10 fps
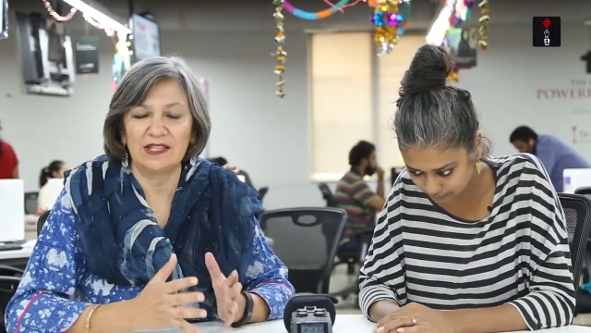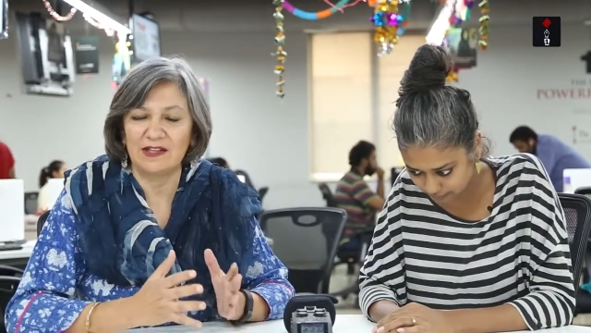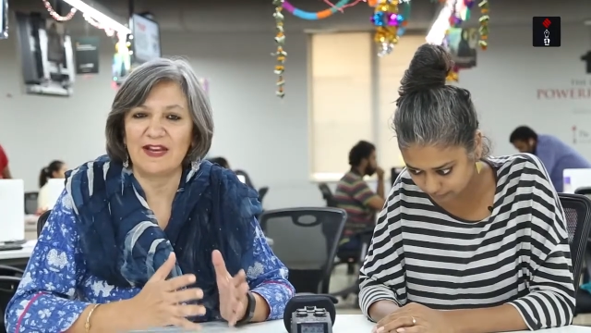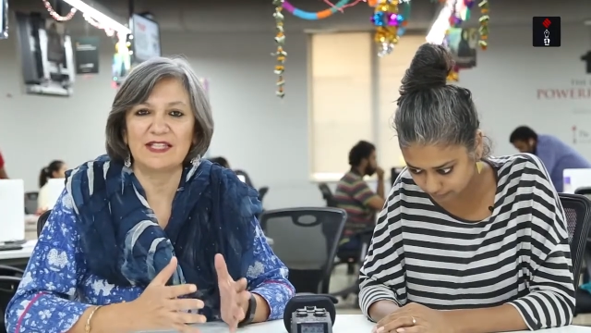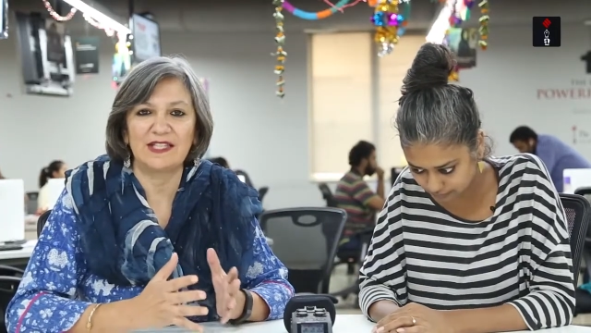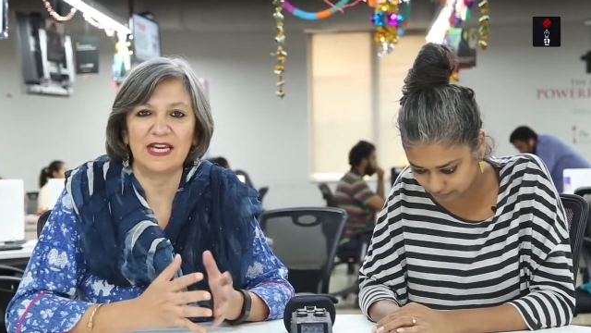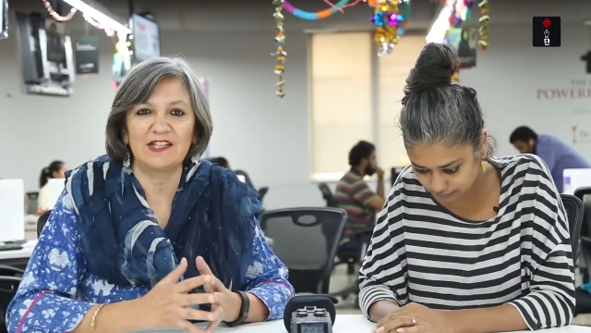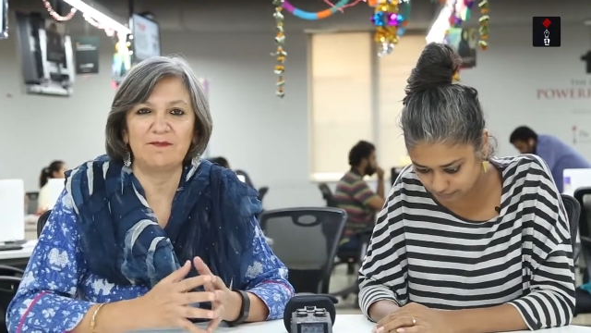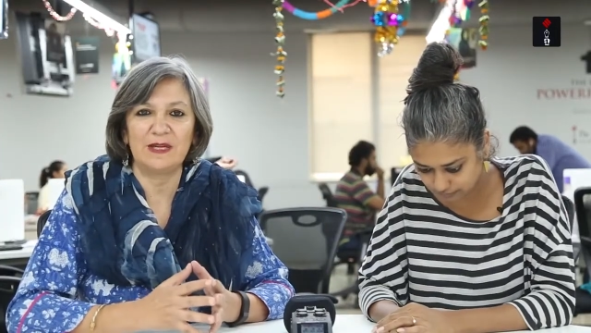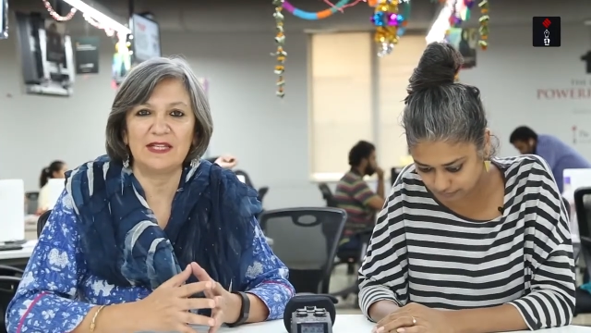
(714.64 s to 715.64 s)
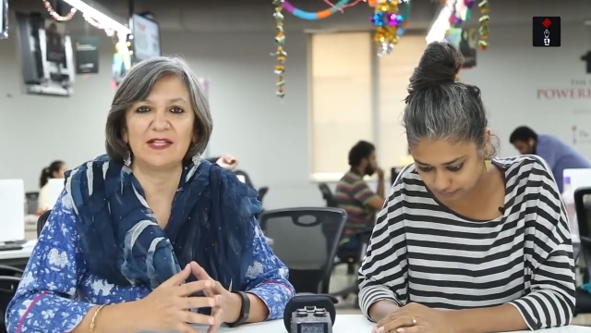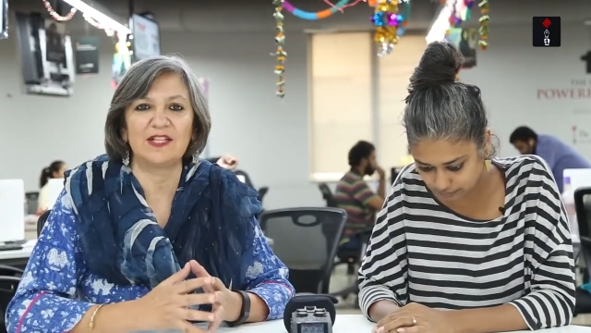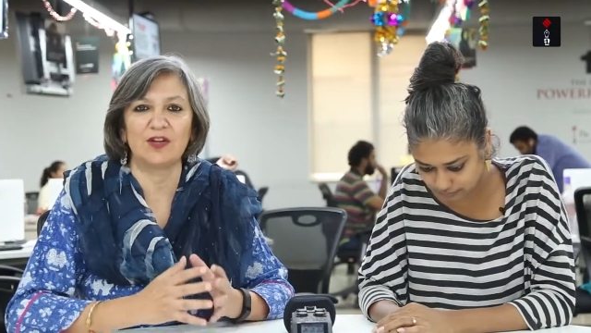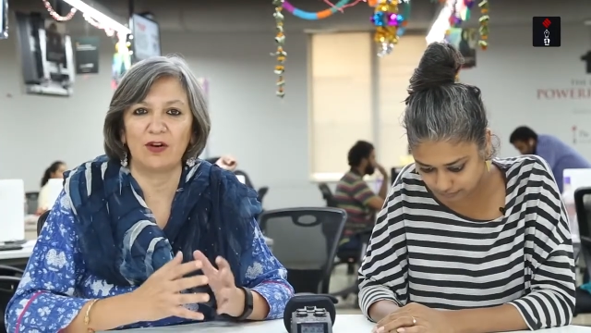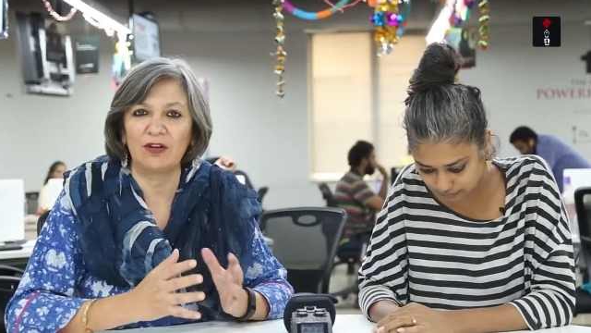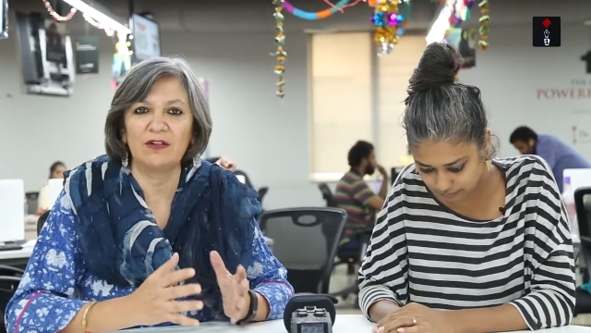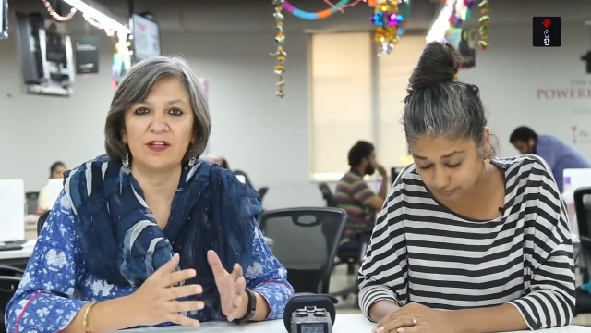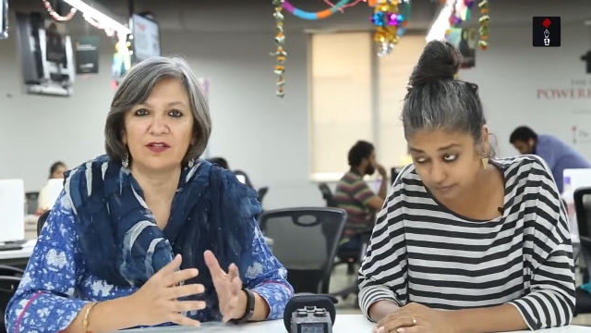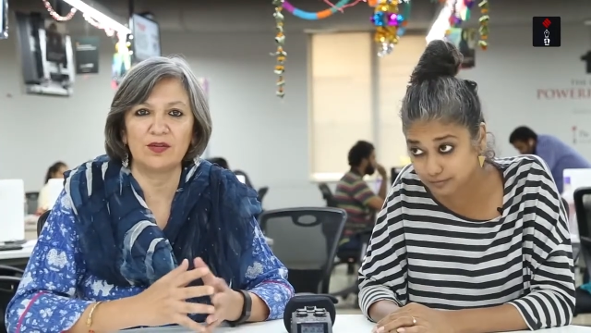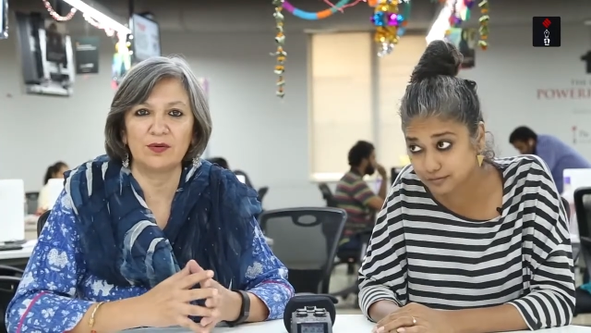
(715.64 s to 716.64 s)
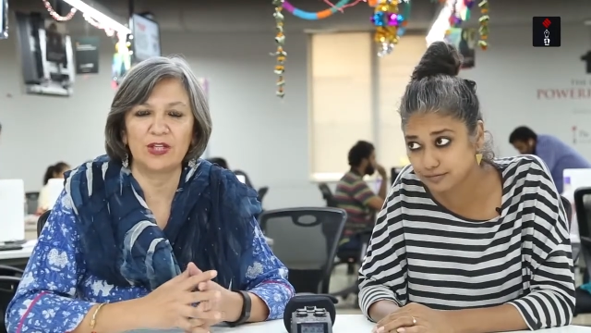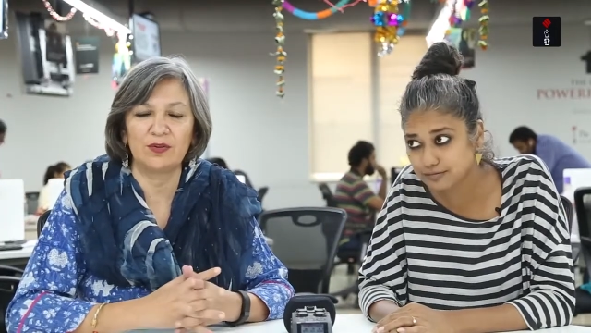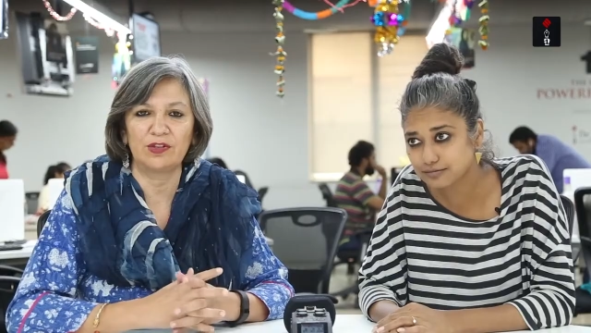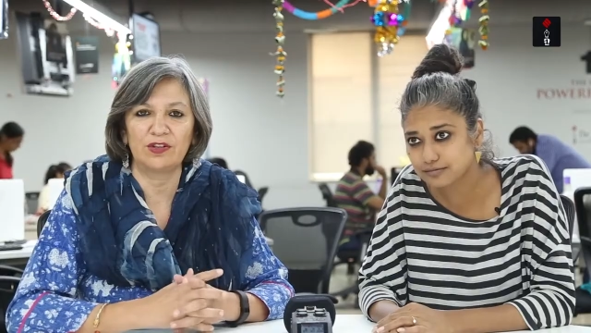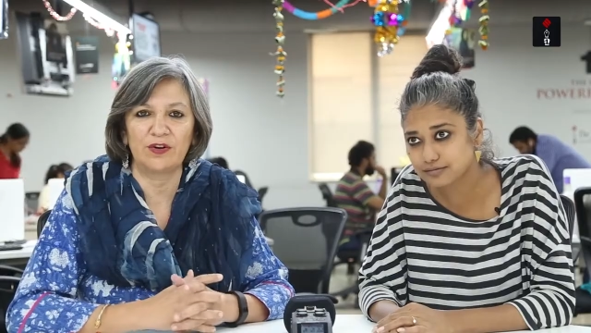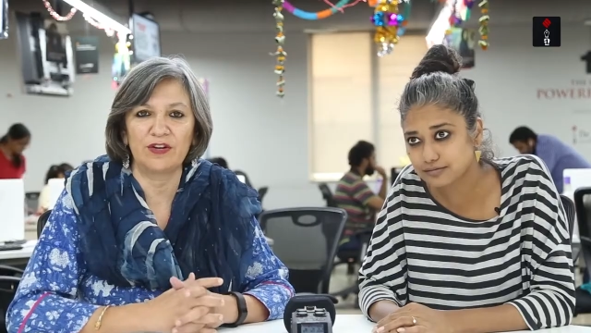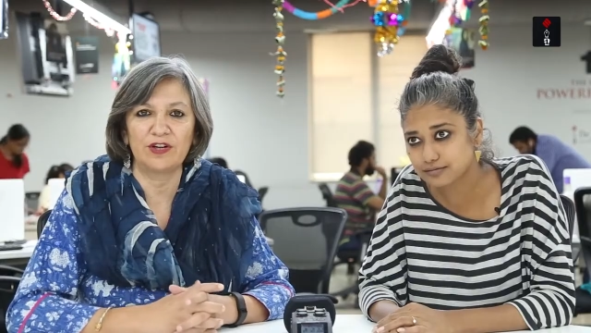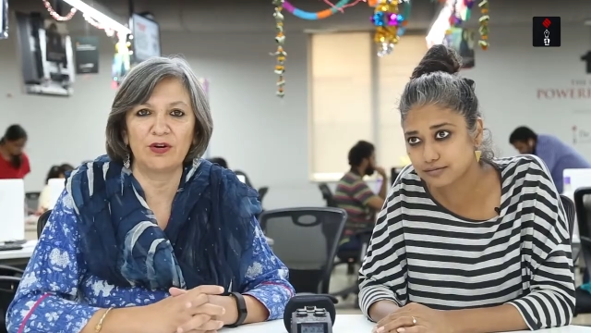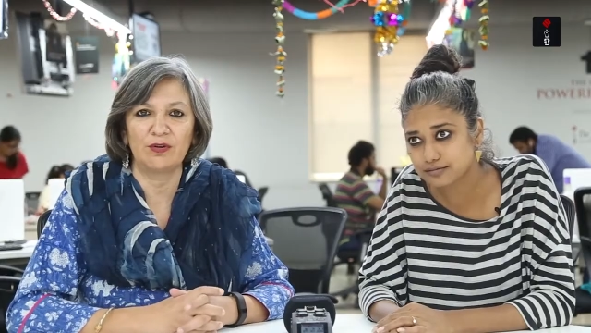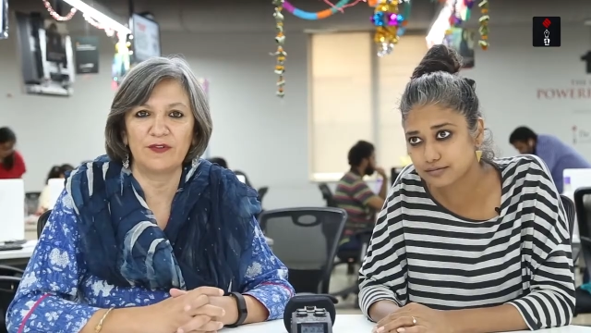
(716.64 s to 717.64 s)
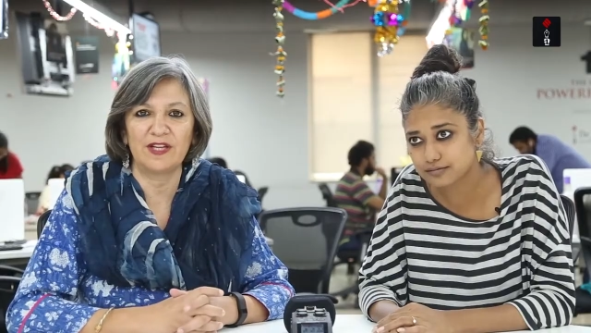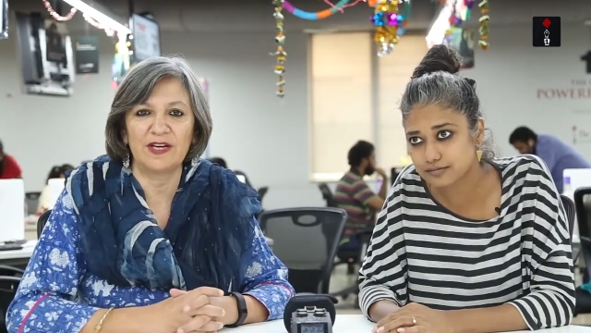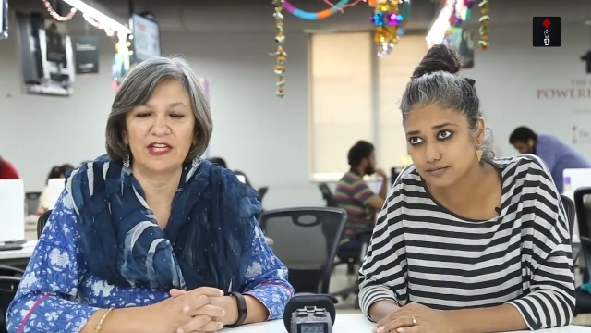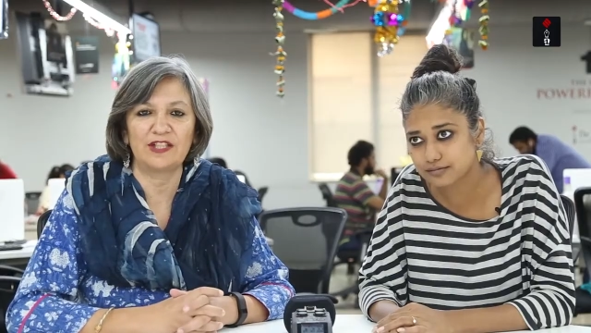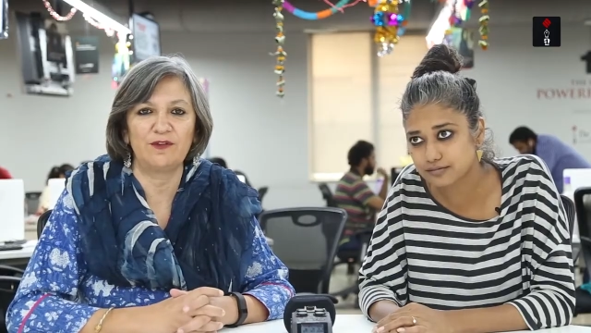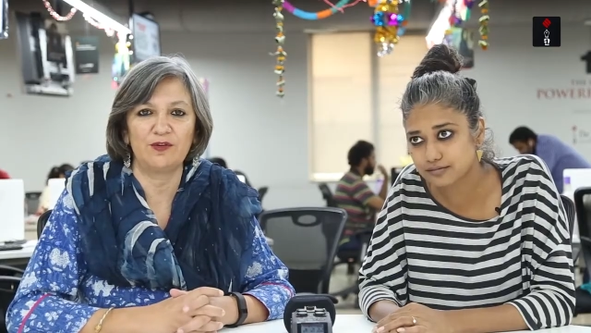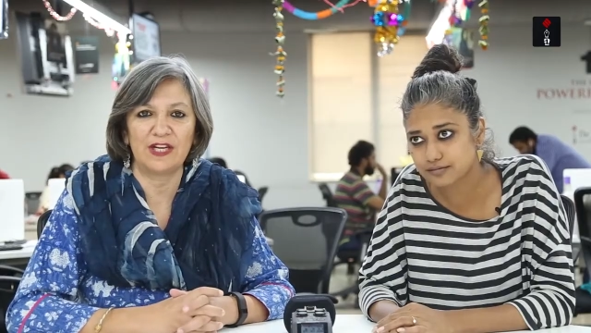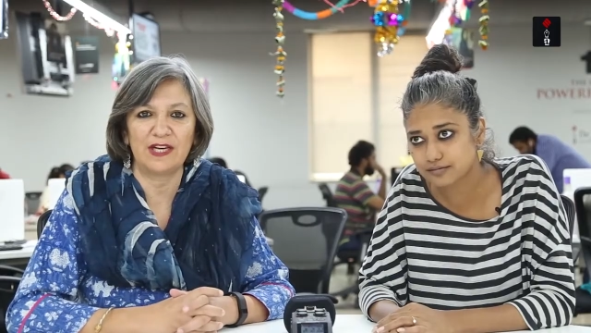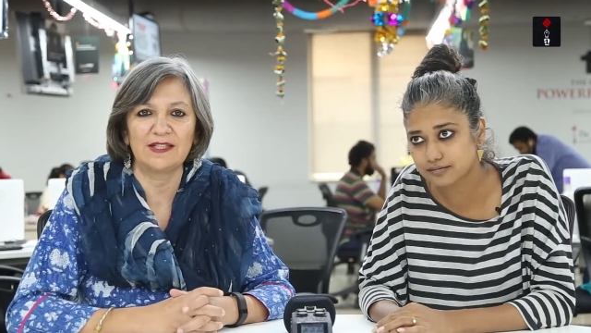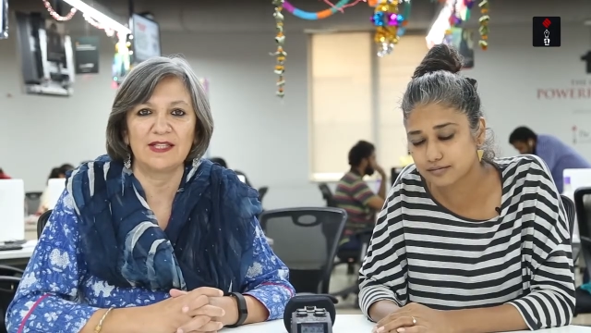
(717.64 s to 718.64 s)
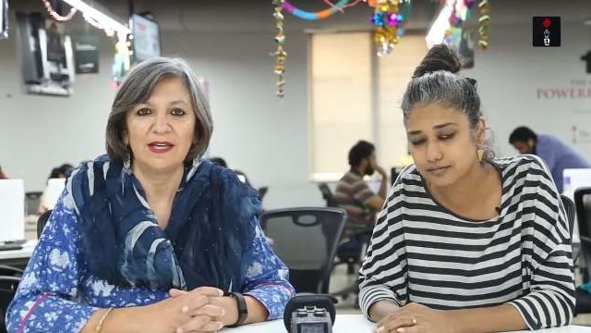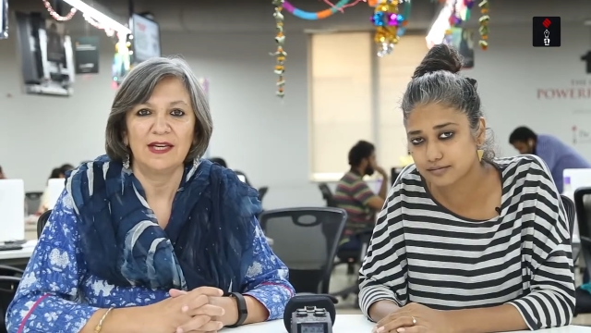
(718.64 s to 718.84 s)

Speaker 1: investigative pieces on this Goa coal corridor over the next few days.